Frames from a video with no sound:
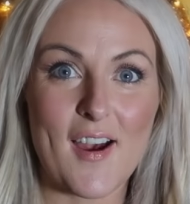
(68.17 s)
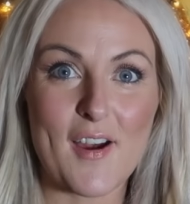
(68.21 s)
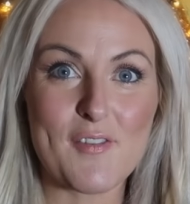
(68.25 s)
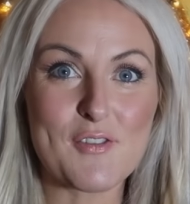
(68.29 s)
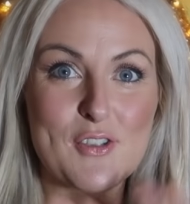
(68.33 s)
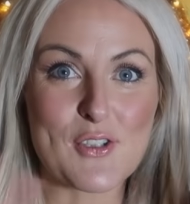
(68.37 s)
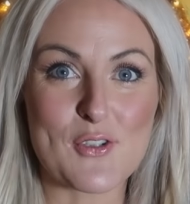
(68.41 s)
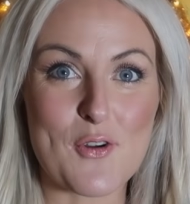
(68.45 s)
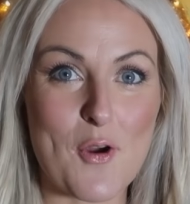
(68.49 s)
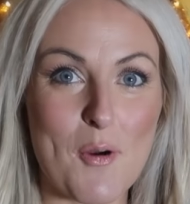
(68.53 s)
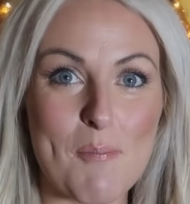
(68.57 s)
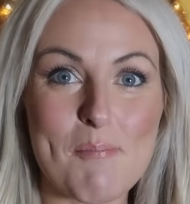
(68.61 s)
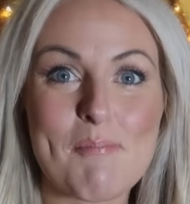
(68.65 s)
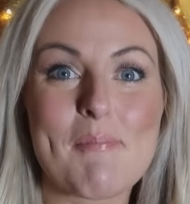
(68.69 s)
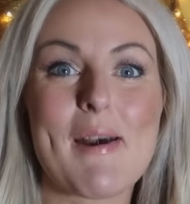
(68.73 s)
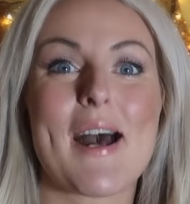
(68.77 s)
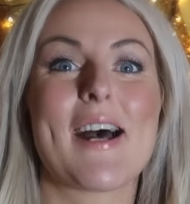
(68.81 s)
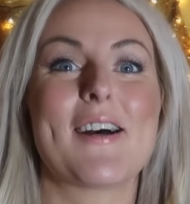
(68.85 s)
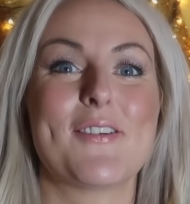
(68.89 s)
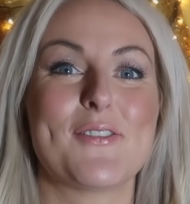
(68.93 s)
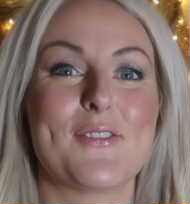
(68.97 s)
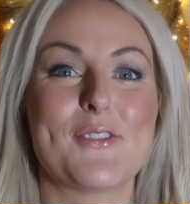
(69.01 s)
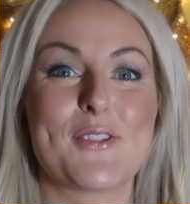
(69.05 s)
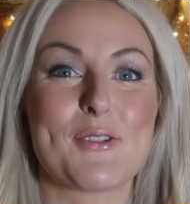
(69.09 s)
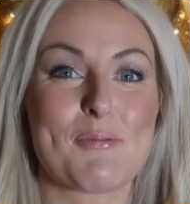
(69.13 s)
I've just got
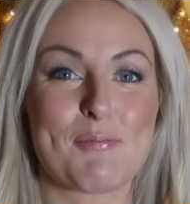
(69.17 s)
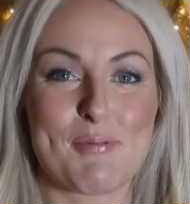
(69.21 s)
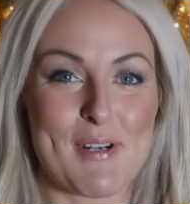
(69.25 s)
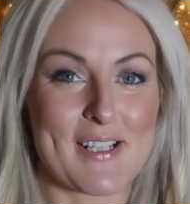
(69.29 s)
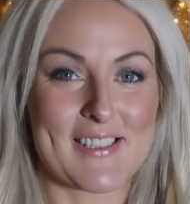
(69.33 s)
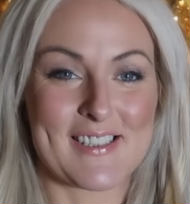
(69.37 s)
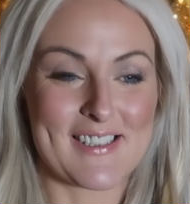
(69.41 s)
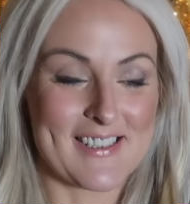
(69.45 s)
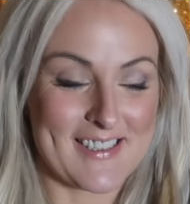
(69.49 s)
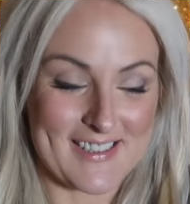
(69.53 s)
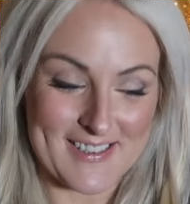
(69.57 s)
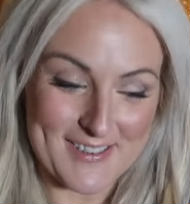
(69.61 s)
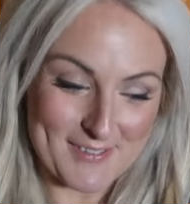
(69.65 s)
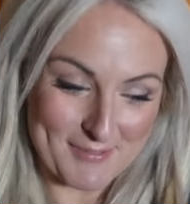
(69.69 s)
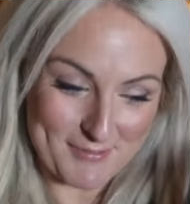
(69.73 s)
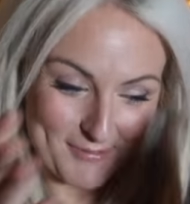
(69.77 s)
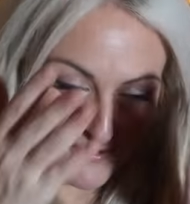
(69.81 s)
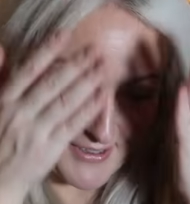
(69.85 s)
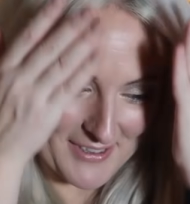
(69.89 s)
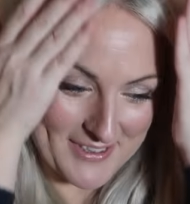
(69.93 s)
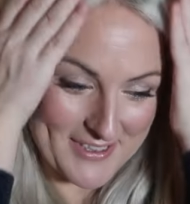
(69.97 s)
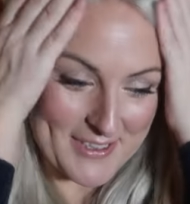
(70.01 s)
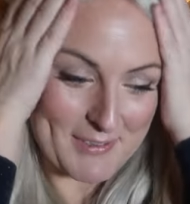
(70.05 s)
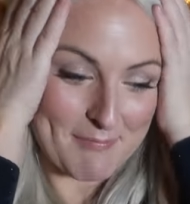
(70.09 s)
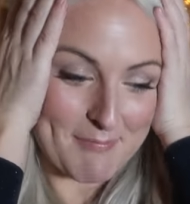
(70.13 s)
mounds of presents in
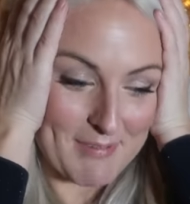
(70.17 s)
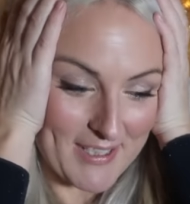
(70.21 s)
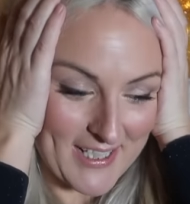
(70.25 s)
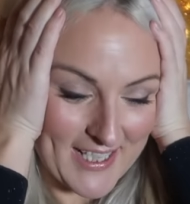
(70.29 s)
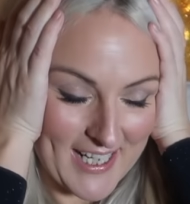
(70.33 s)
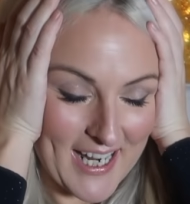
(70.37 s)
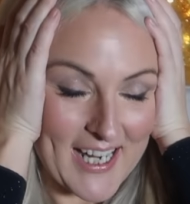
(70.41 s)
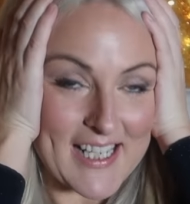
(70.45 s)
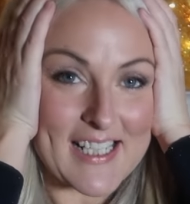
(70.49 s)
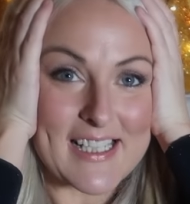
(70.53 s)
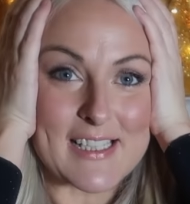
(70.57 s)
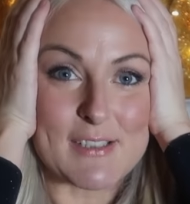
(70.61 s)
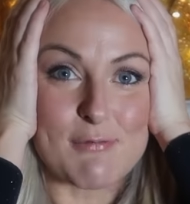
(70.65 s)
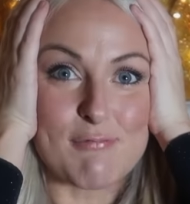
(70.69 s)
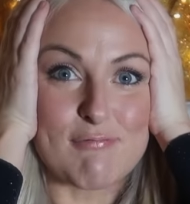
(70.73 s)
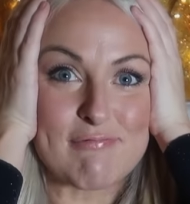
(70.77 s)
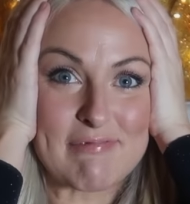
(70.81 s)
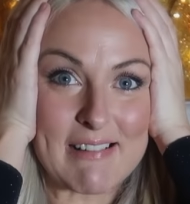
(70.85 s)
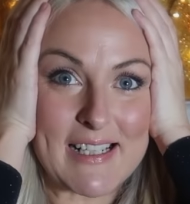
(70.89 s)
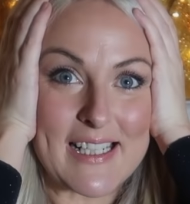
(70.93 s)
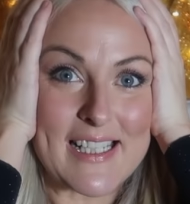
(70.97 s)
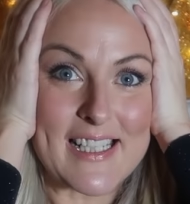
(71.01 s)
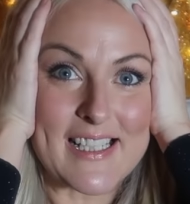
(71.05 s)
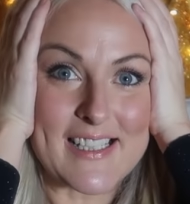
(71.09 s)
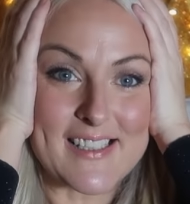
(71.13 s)
front of me, and it's
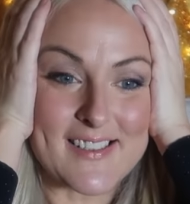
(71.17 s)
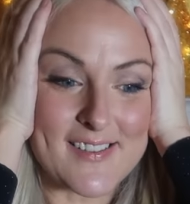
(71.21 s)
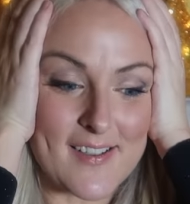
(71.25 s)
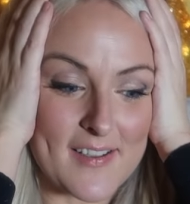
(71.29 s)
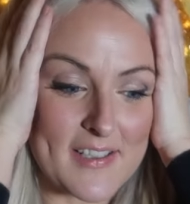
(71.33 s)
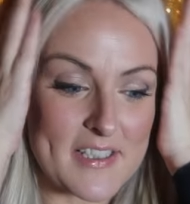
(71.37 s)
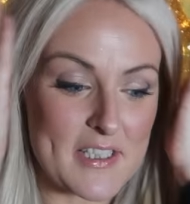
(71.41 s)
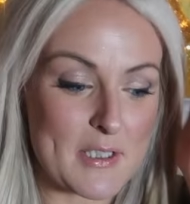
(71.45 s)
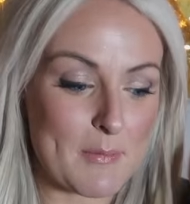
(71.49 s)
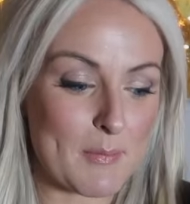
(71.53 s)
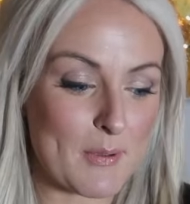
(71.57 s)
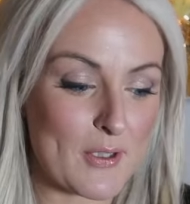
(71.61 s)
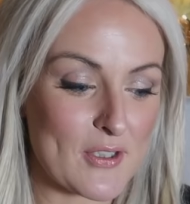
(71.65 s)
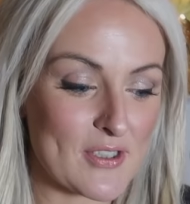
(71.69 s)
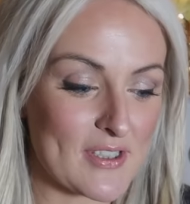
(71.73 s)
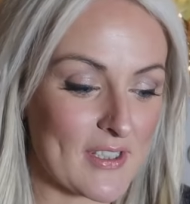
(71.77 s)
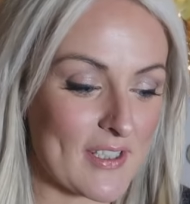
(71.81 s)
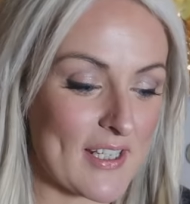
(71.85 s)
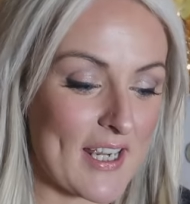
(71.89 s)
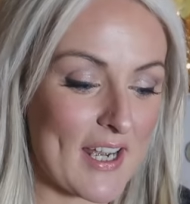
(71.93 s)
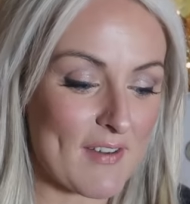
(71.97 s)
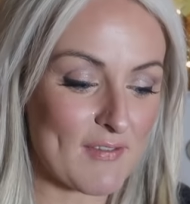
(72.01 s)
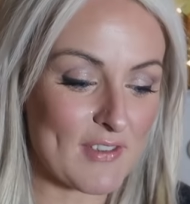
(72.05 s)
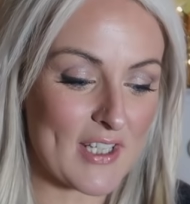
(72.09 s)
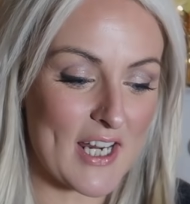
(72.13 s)
really exciting because
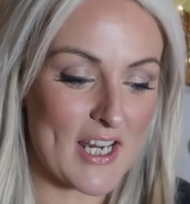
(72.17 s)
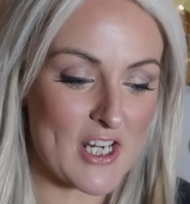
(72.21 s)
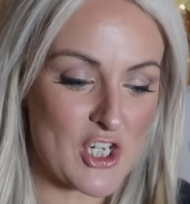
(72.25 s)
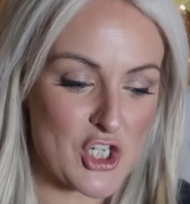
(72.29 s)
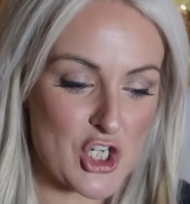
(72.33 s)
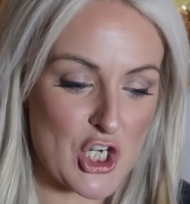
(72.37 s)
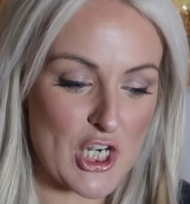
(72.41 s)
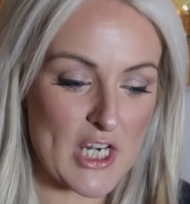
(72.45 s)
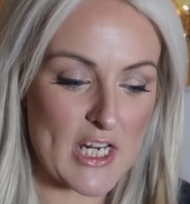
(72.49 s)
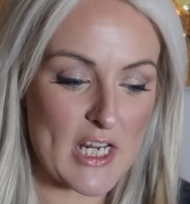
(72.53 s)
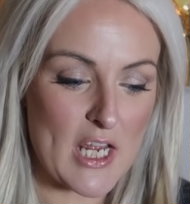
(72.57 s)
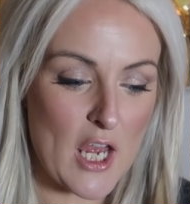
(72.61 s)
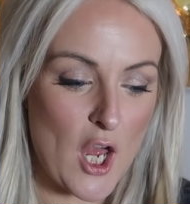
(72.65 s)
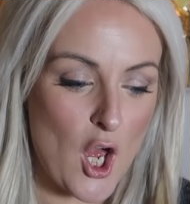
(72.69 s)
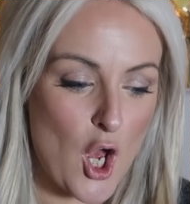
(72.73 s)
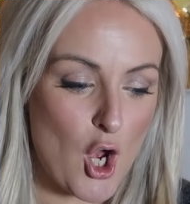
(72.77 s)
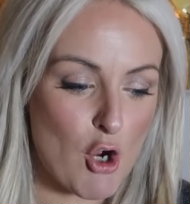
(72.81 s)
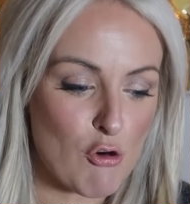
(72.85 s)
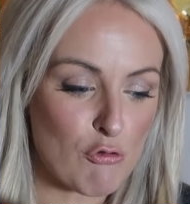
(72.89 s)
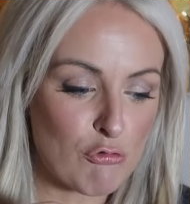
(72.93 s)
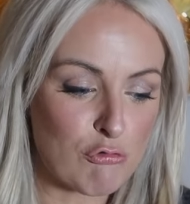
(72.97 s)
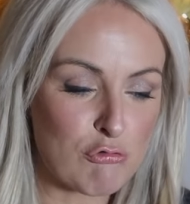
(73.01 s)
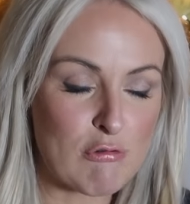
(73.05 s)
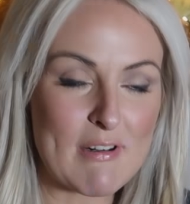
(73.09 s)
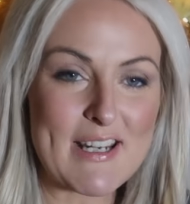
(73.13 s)
I haven't actually
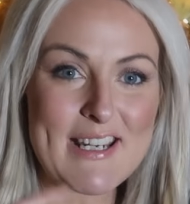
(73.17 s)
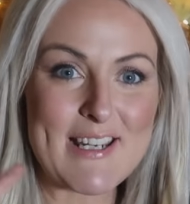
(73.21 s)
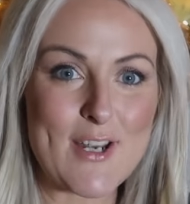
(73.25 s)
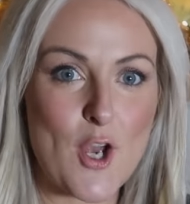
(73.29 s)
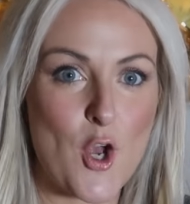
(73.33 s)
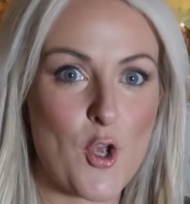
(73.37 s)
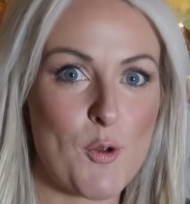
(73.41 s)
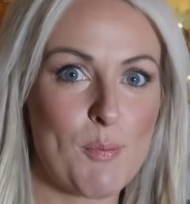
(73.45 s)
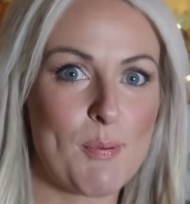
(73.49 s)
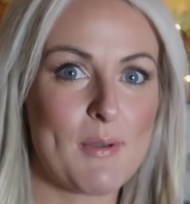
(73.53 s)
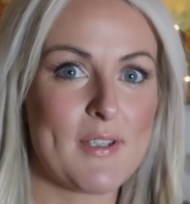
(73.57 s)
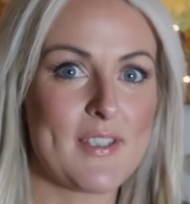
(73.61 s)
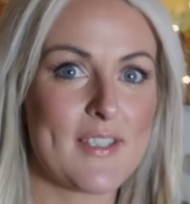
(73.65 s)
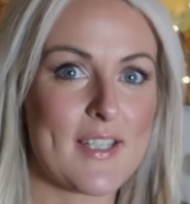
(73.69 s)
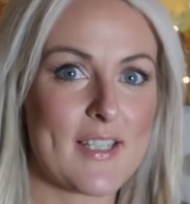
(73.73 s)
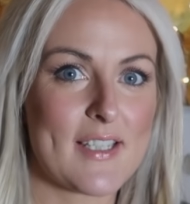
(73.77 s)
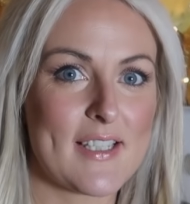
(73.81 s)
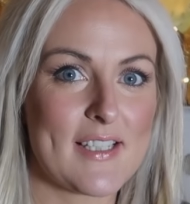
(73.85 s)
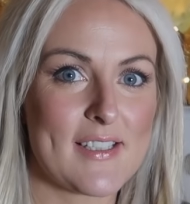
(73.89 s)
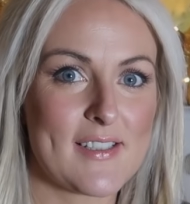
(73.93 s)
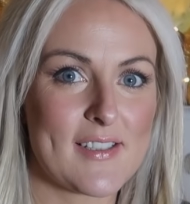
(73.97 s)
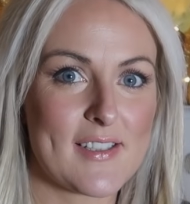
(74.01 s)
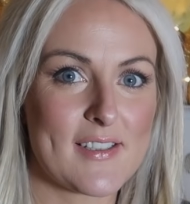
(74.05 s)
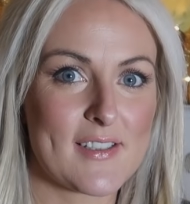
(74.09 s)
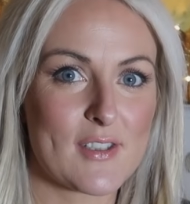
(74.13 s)
reopened
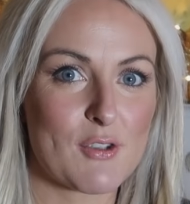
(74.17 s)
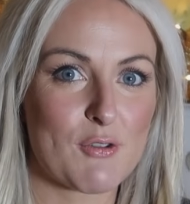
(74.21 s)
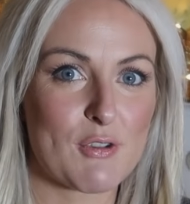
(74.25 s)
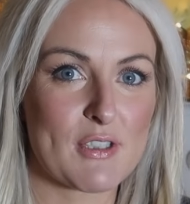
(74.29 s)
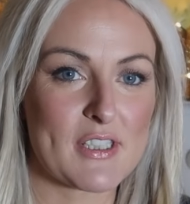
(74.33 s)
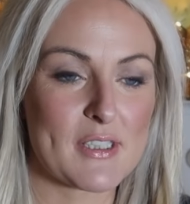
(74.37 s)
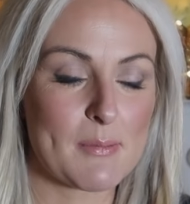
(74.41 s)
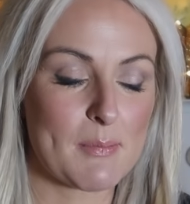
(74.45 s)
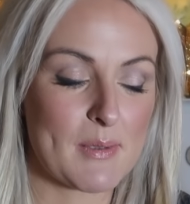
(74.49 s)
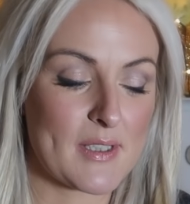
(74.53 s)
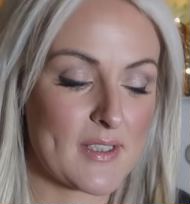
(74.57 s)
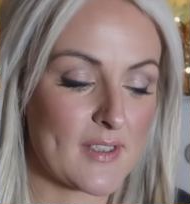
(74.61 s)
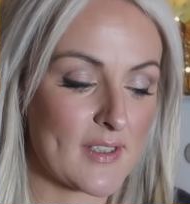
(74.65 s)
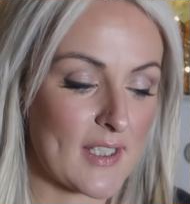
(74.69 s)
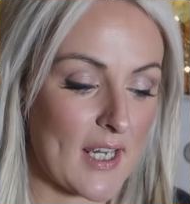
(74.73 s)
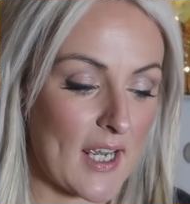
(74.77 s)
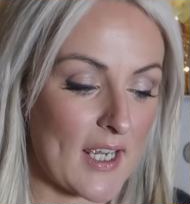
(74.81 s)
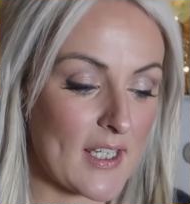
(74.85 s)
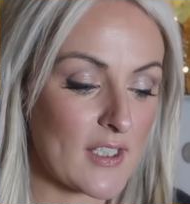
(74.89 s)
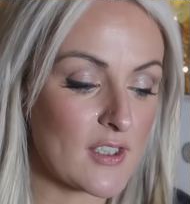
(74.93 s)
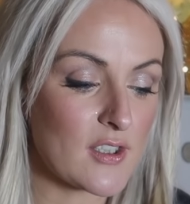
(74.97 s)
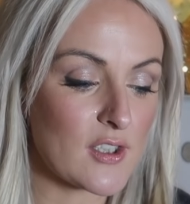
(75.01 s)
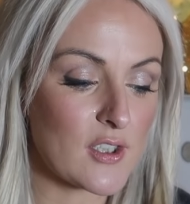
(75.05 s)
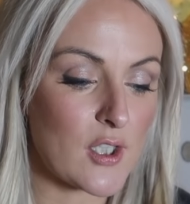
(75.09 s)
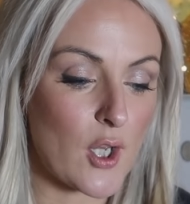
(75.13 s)
any since Christmas Day.